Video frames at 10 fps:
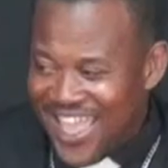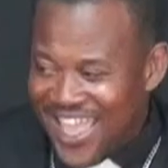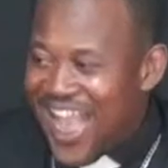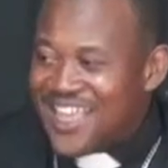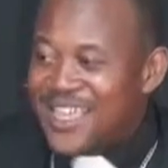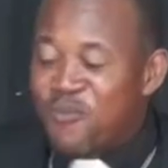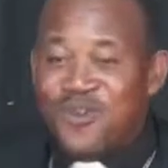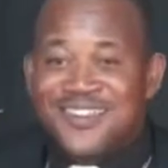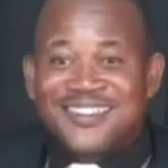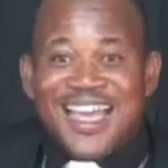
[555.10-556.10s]
As he put
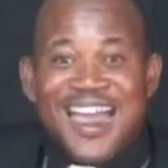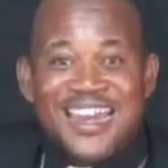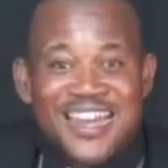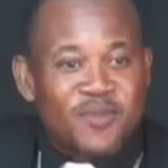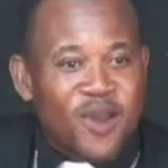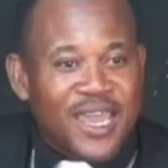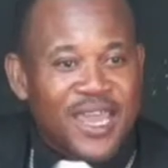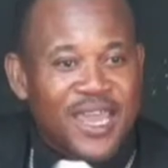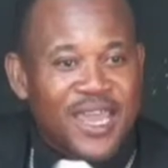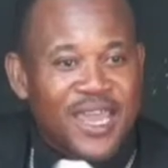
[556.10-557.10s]
his hand in his pocket,
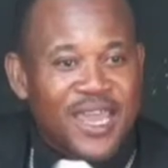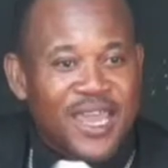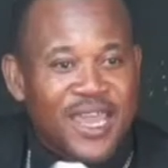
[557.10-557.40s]
my dad